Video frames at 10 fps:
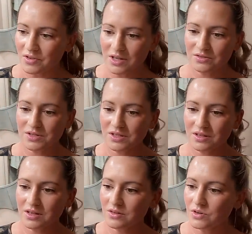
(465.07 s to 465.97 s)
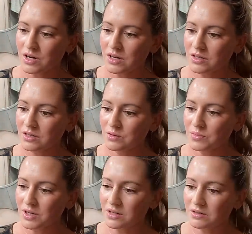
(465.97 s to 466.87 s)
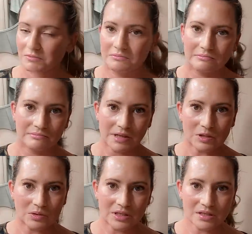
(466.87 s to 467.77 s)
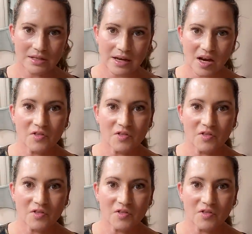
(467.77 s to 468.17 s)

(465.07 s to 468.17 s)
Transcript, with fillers: I don't see that anywhere on here, but that's what they say.